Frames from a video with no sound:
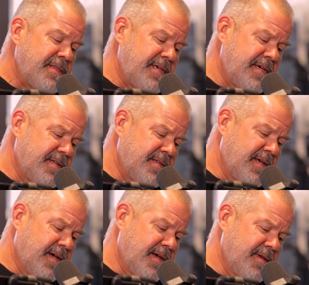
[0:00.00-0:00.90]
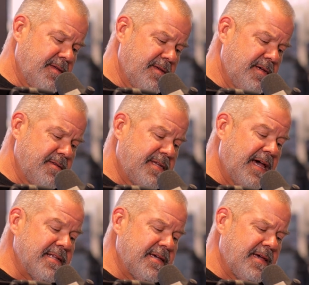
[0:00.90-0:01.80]
in
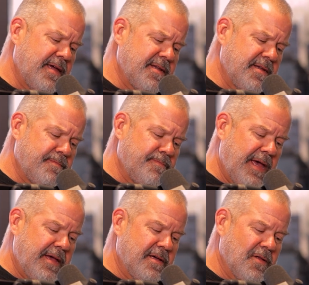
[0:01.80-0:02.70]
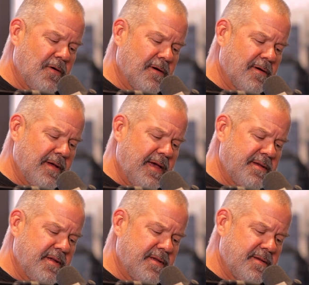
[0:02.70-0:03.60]
Delhi and in Bangalore
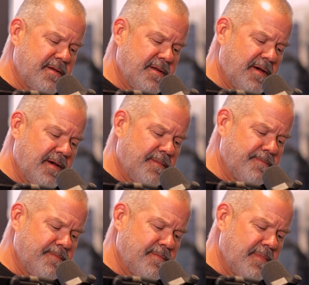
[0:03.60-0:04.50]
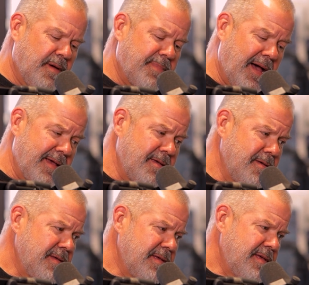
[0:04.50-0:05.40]
and in Mumbai,
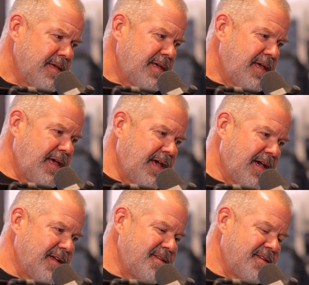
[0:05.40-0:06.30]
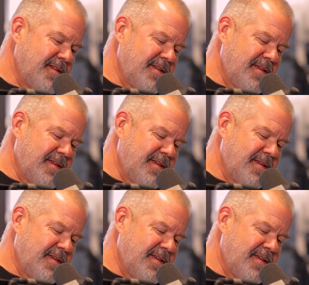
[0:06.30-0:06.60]
and